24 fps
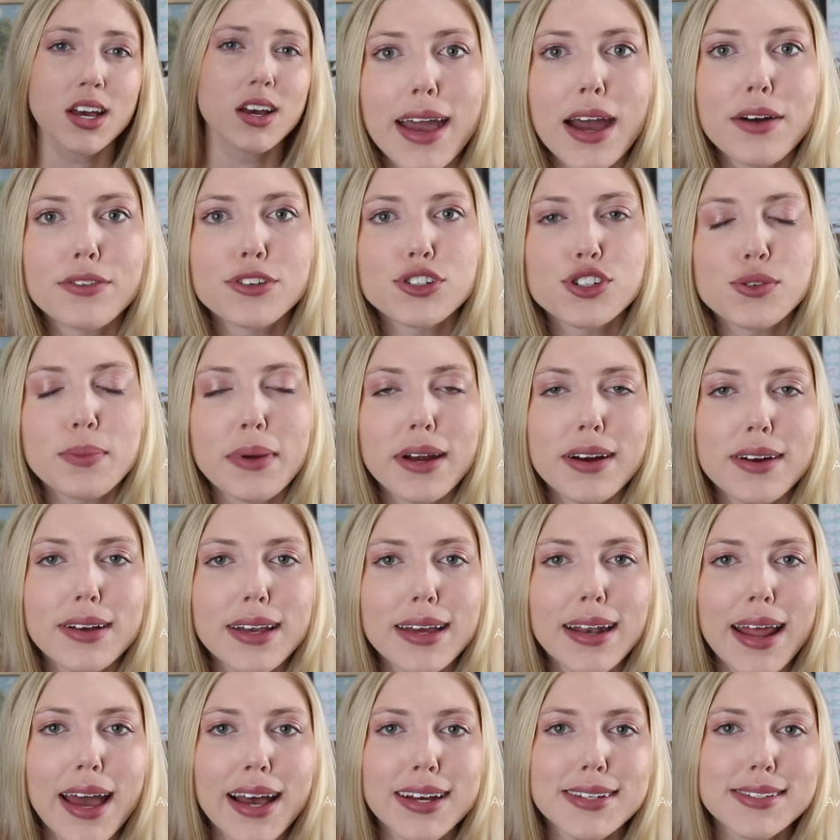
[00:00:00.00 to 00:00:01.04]
The average
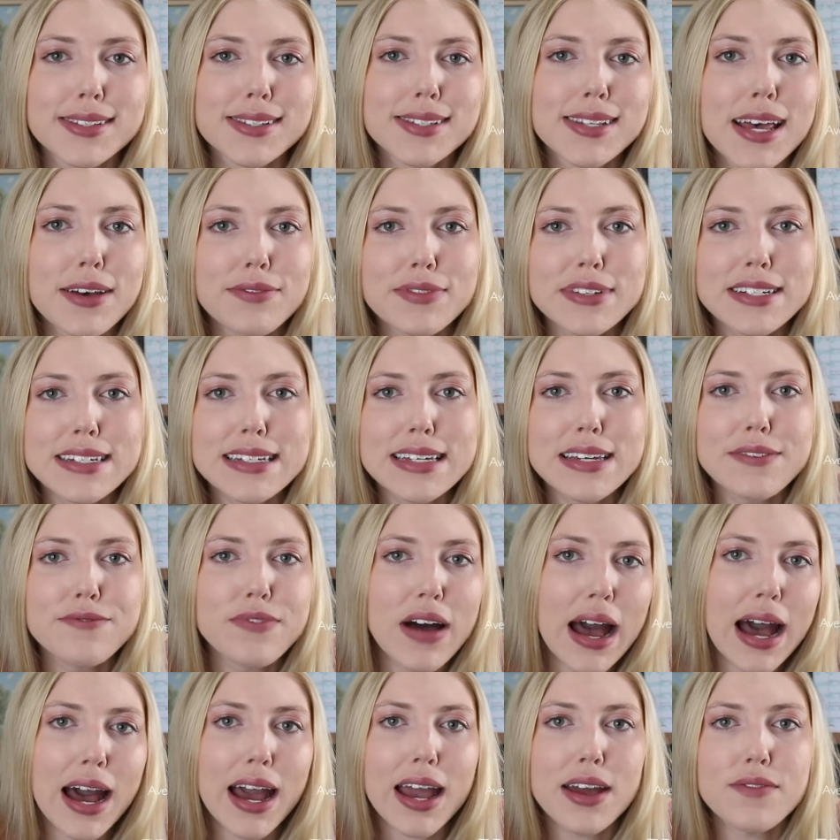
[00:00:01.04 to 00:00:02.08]
American has
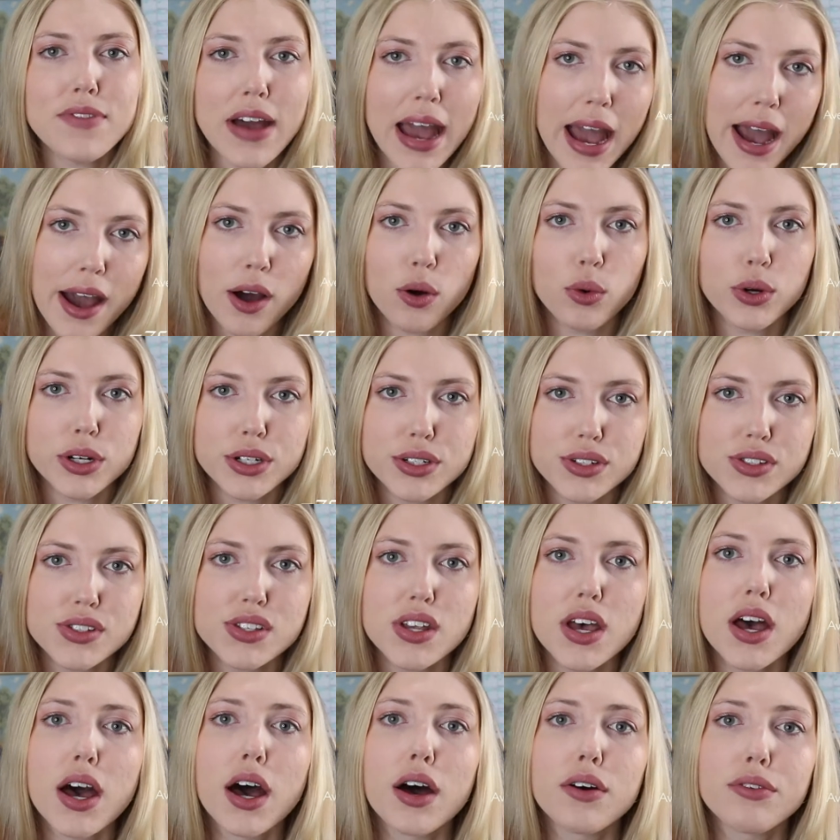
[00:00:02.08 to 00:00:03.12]
75
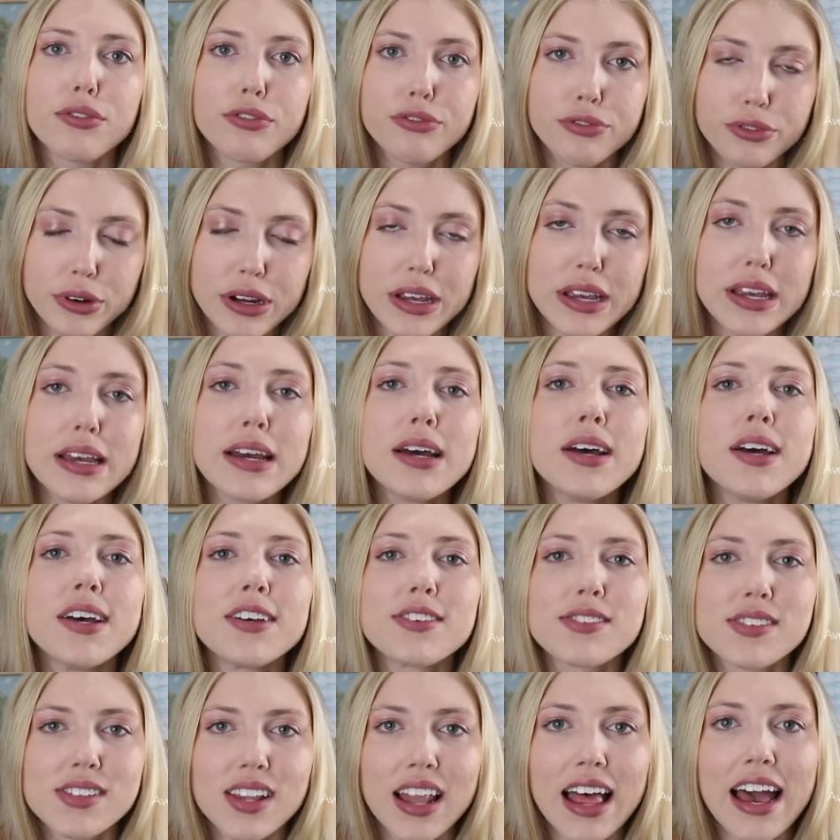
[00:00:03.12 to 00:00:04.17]
hours of free
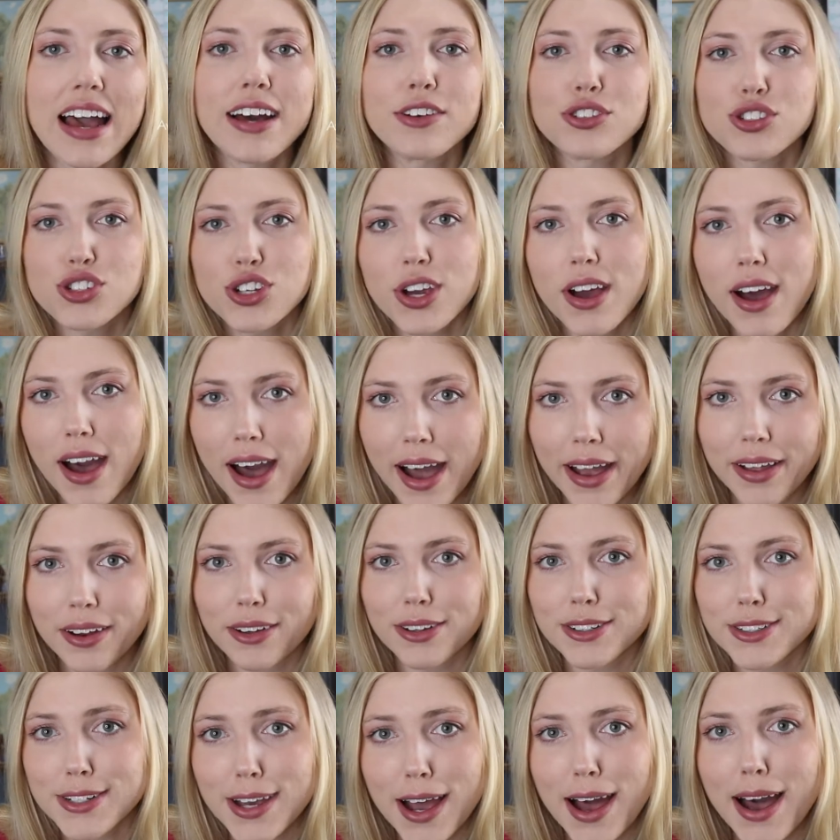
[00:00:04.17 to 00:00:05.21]
slash
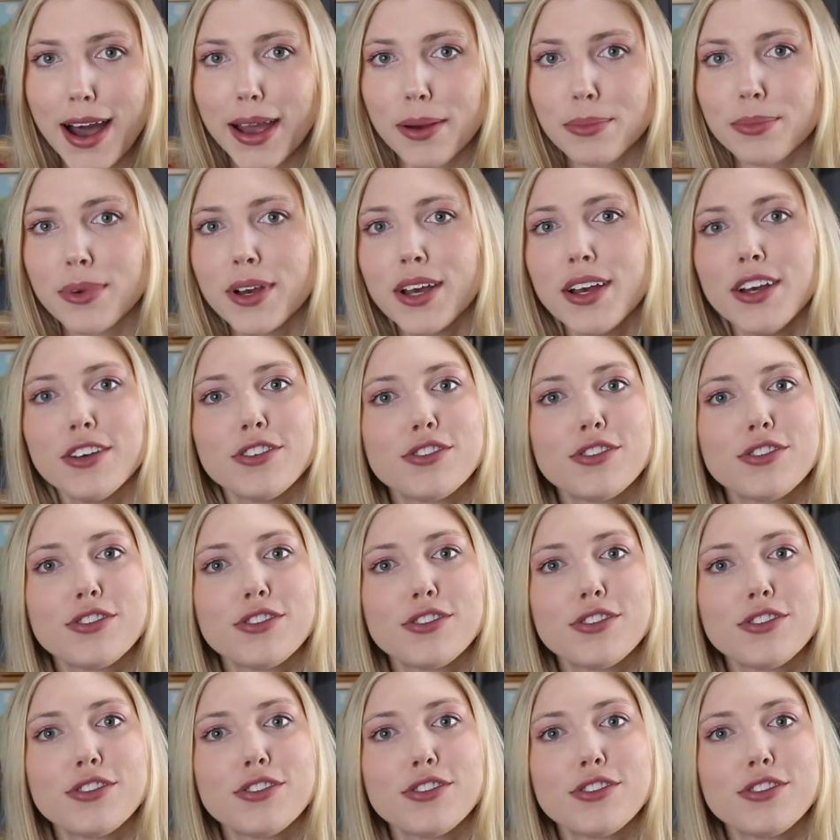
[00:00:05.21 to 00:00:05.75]
idle time.